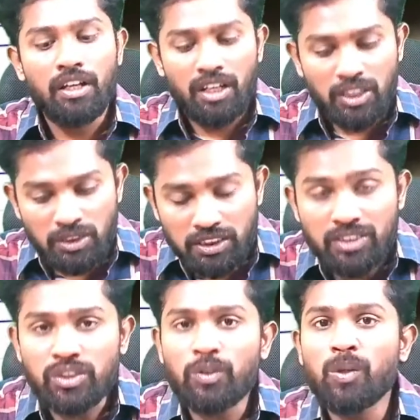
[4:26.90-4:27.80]

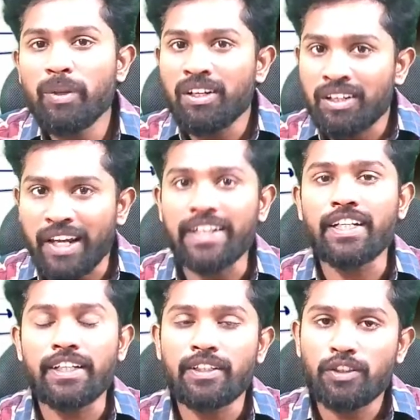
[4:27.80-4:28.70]
since you will be
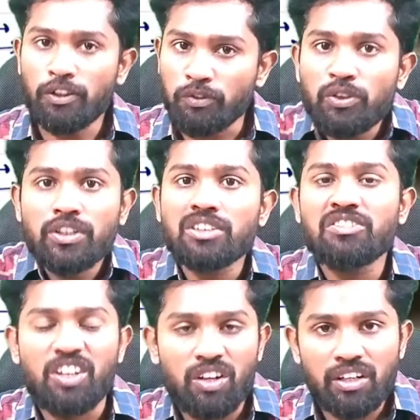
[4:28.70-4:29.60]
writing, your focus
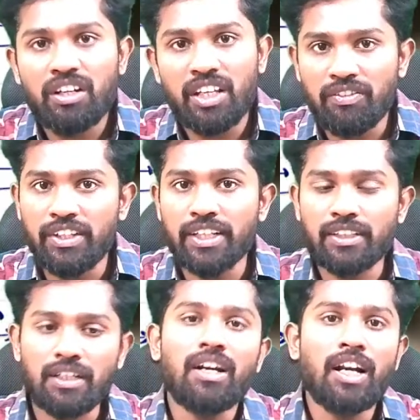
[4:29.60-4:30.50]
will not
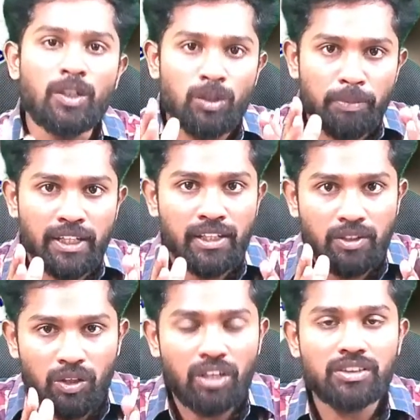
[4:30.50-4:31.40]
deviate and you will be
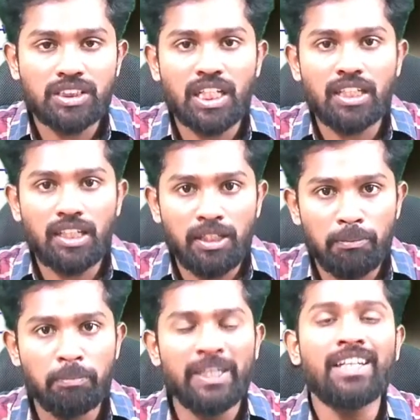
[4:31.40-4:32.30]
constantly
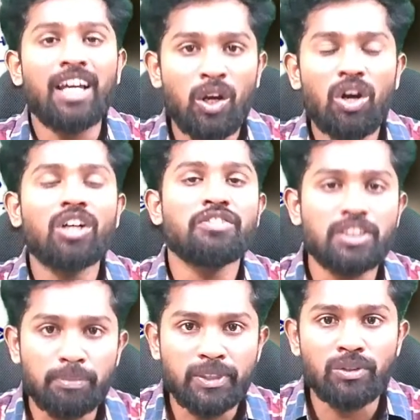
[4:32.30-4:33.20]
be along with
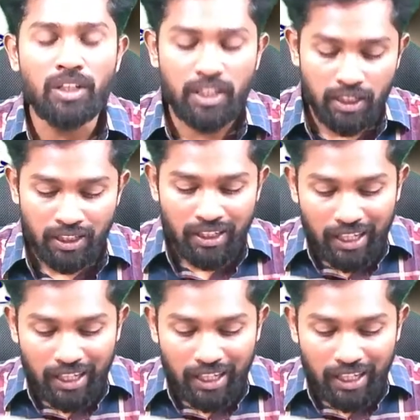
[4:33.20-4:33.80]
me only,